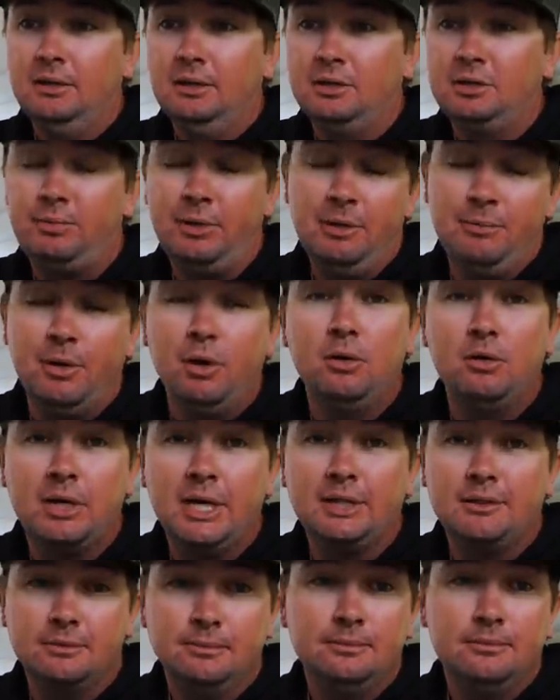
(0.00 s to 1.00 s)
spinning pole will
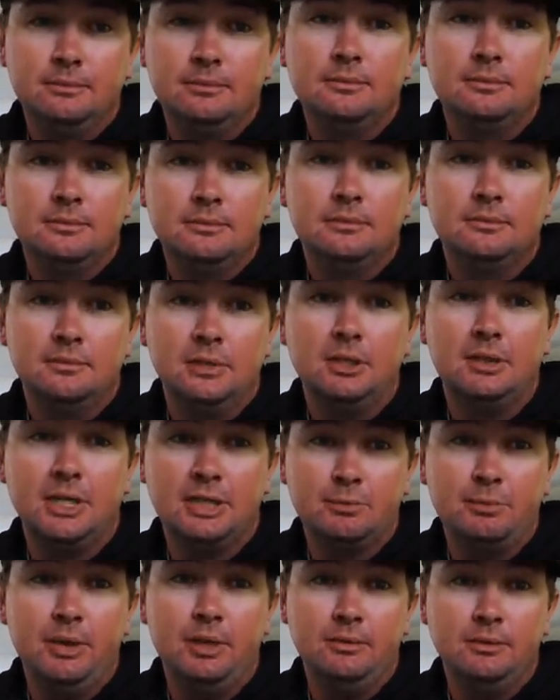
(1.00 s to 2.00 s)
catch them. It'll
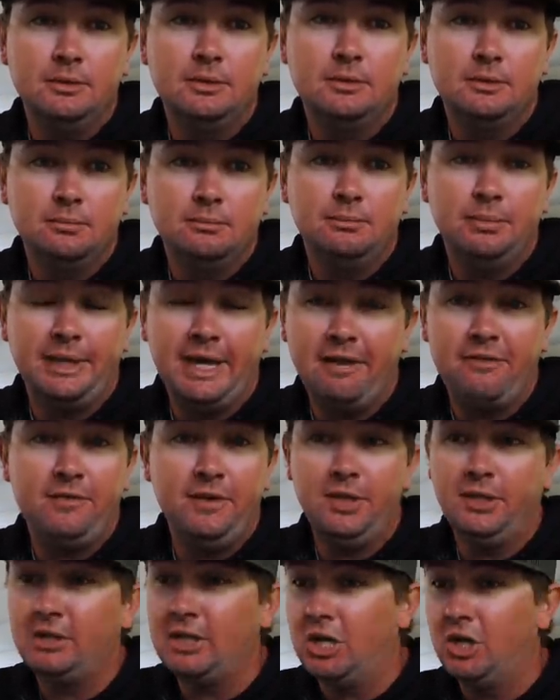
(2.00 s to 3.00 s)
catch big ones. But that
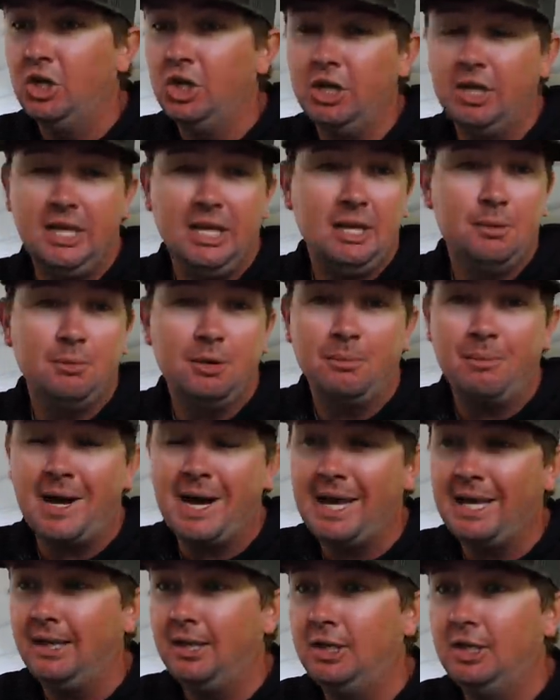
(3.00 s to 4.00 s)
fish, I couldn't get him to
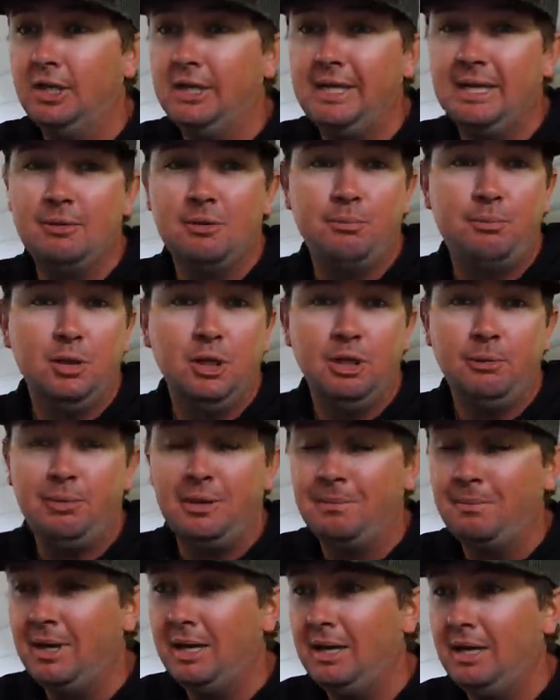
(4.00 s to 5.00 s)
bite. Couldn't get him to pull up
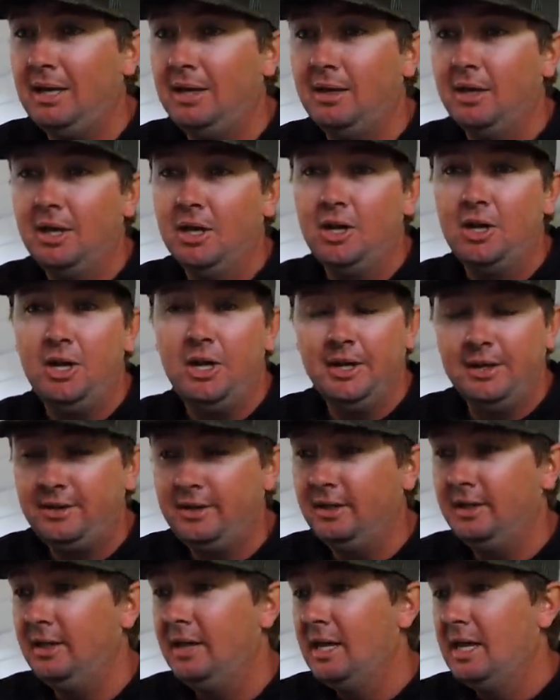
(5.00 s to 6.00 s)
in the bed.
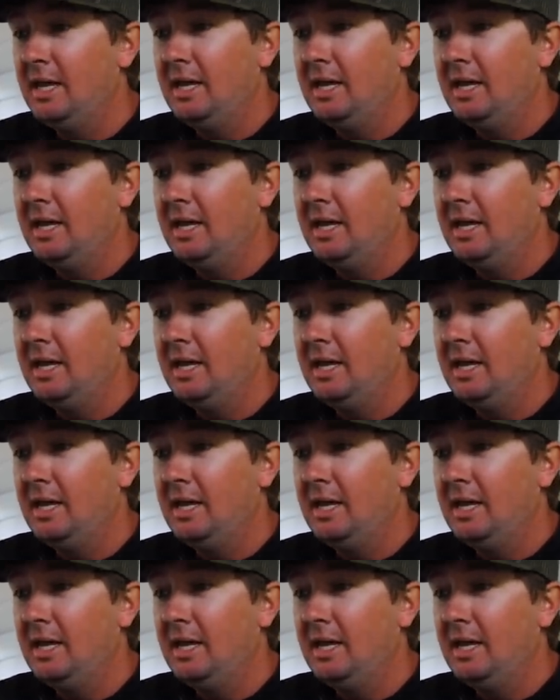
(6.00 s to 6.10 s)
Nothing.